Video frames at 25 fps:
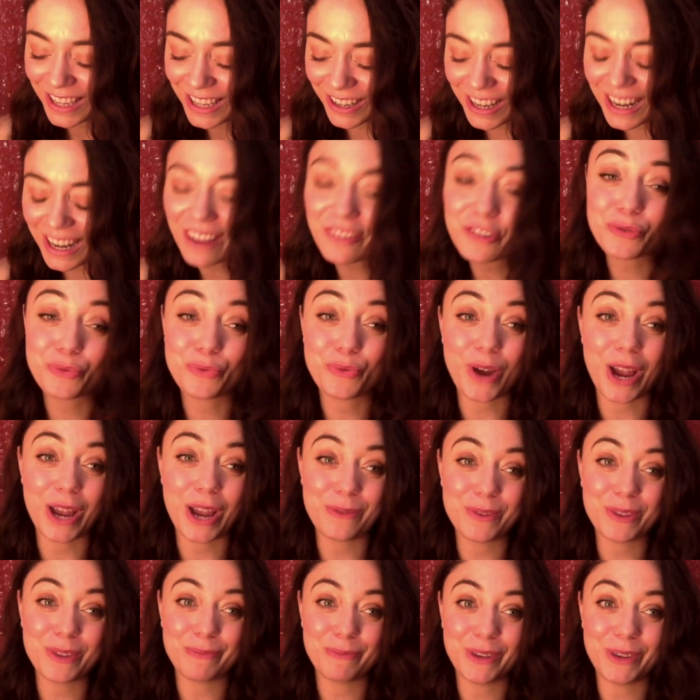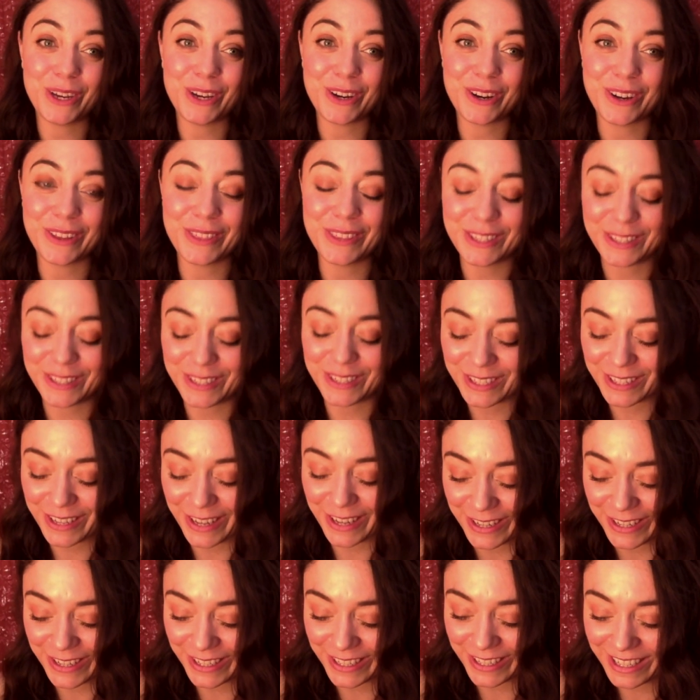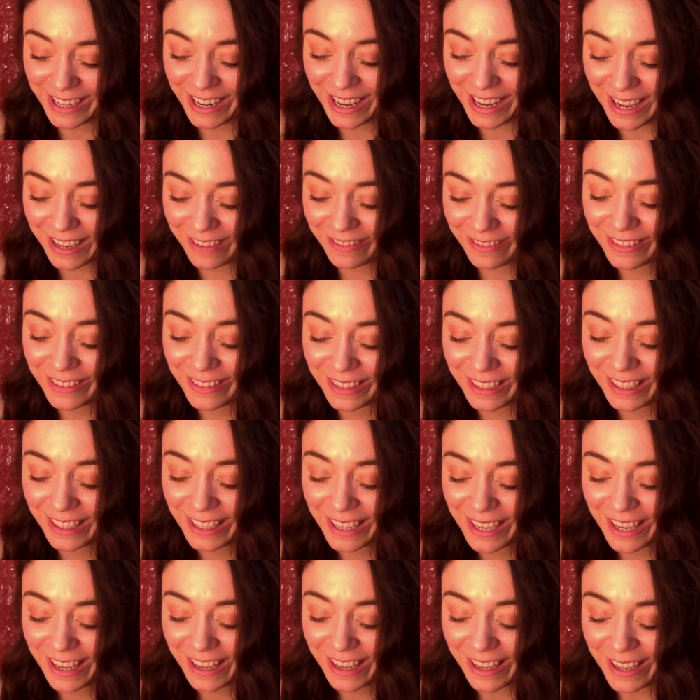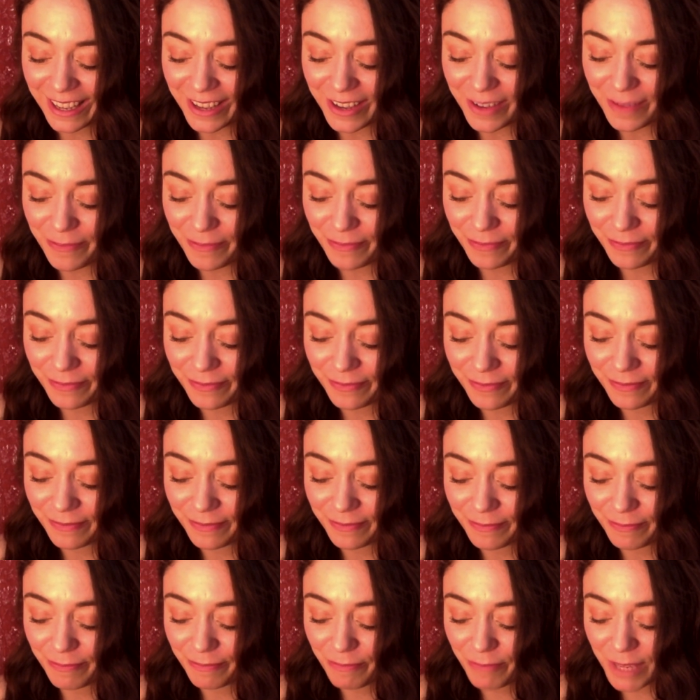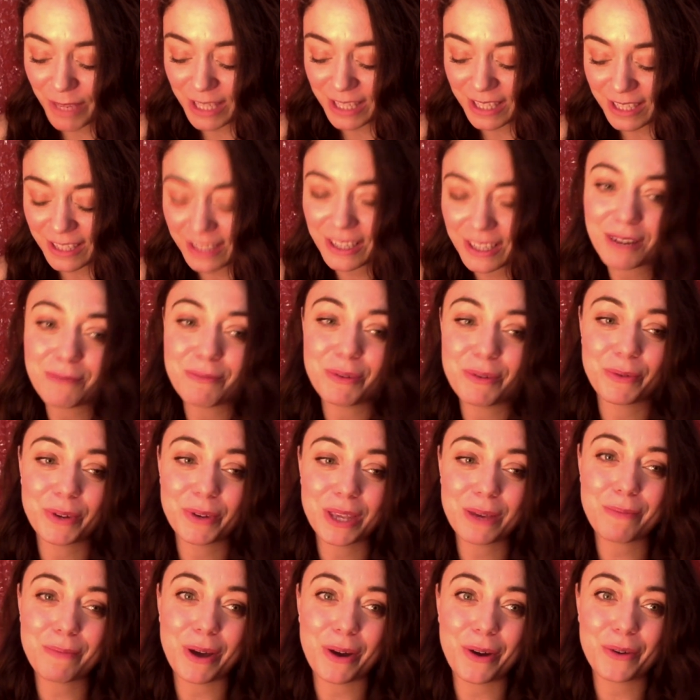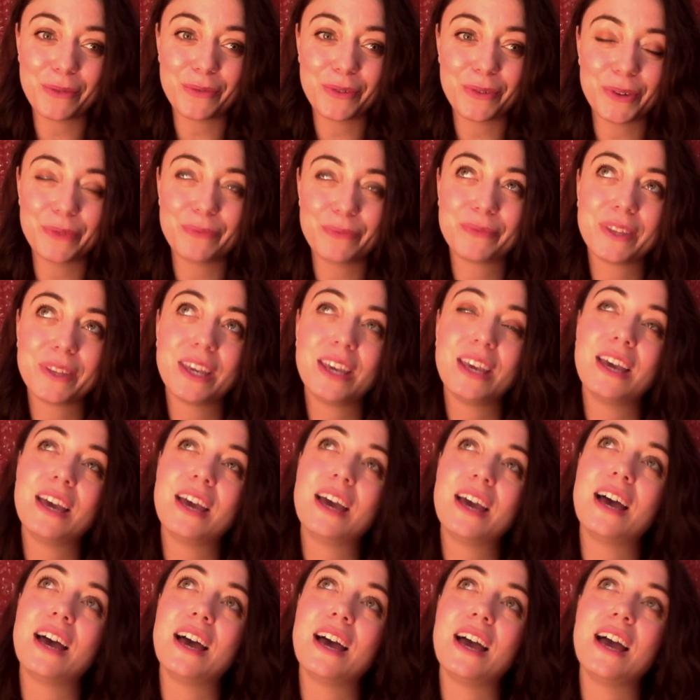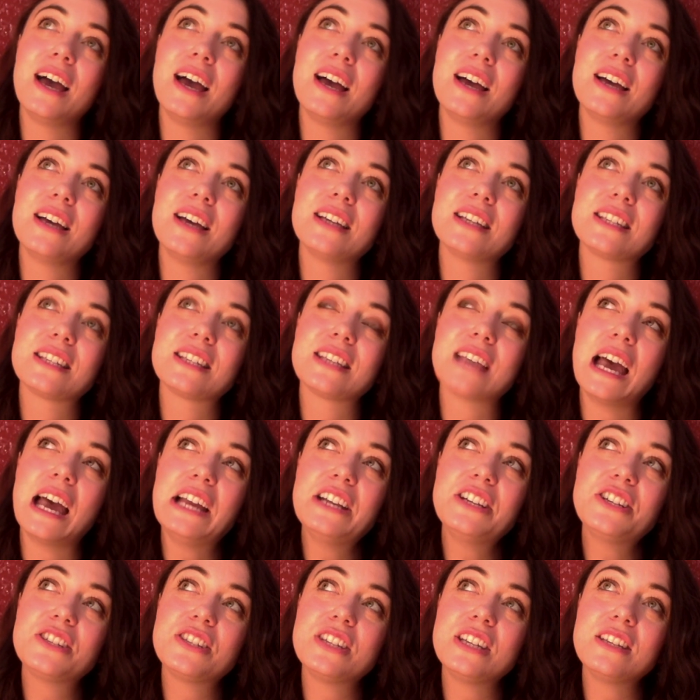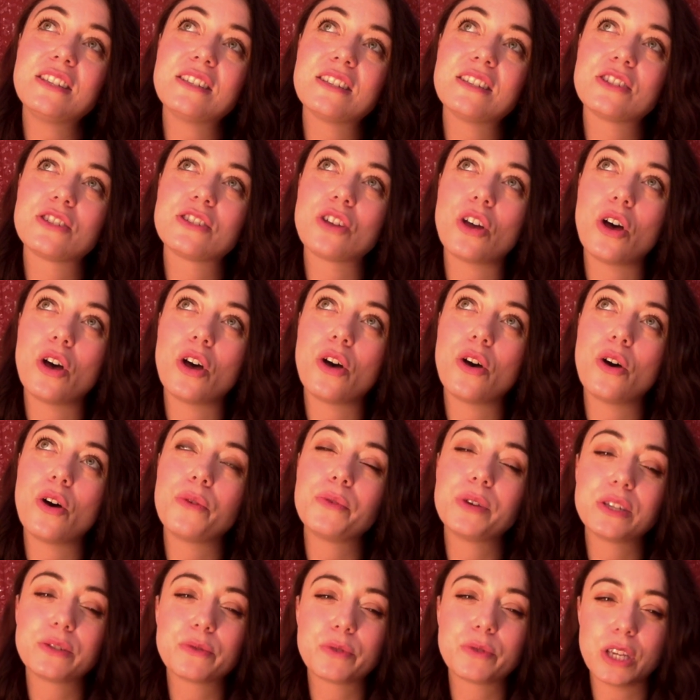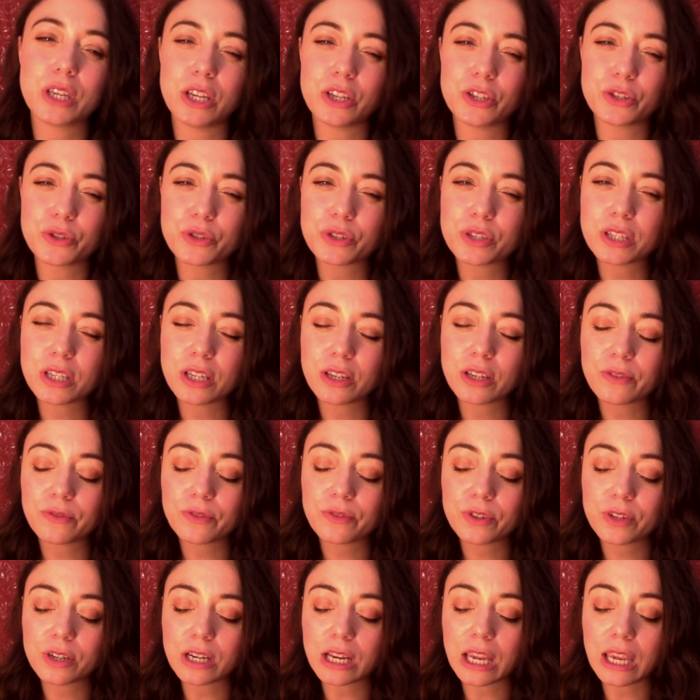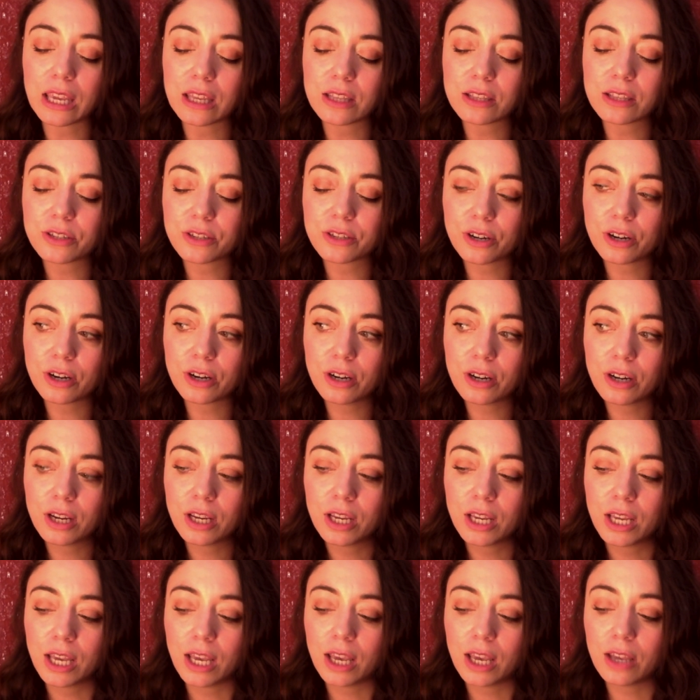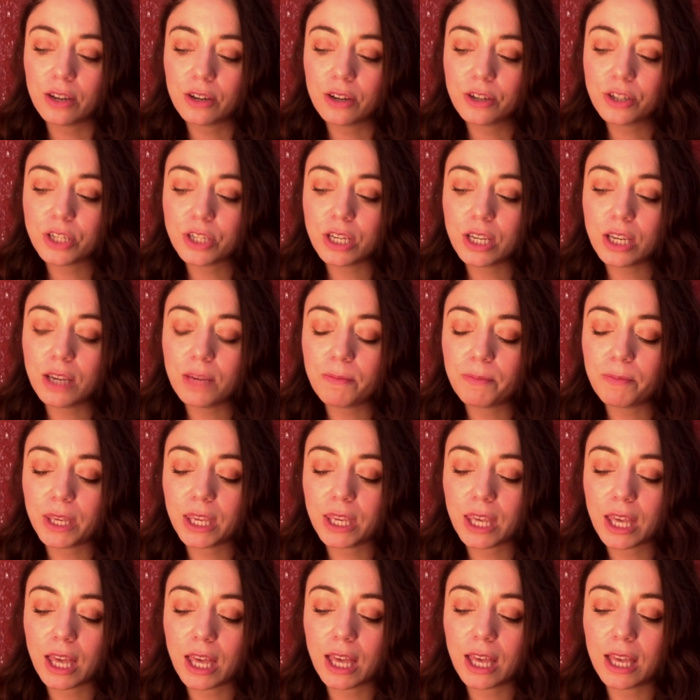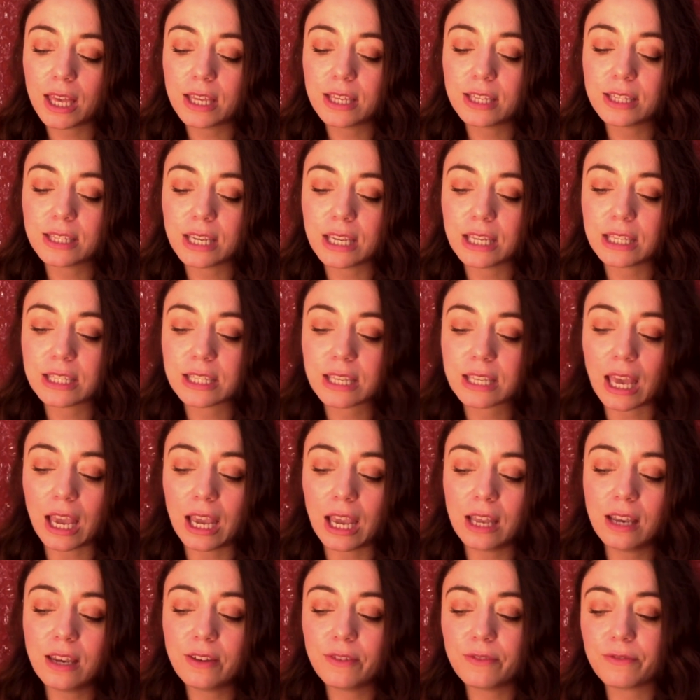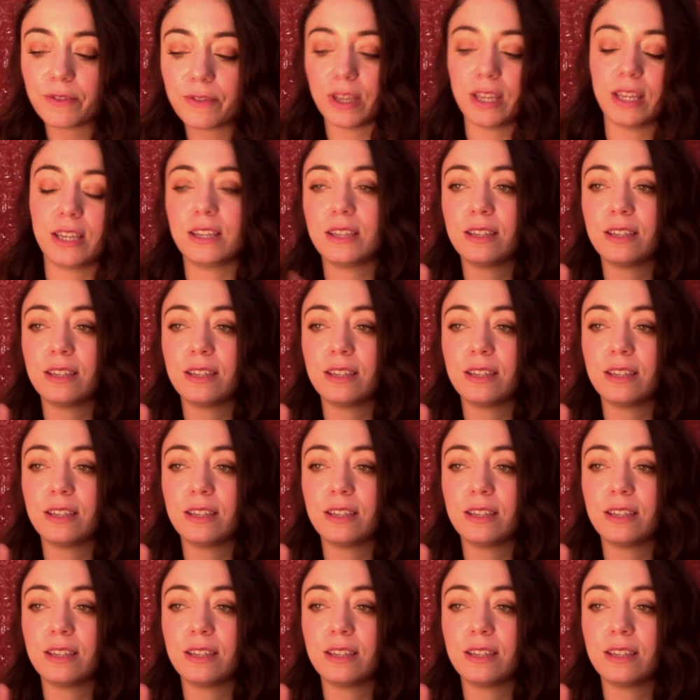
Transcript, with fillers: You're gonna have to ride with me here on this discussion today. Um, because this is gonna be really powerful. Sag season is always really interesting for Cancer energy because it's kind of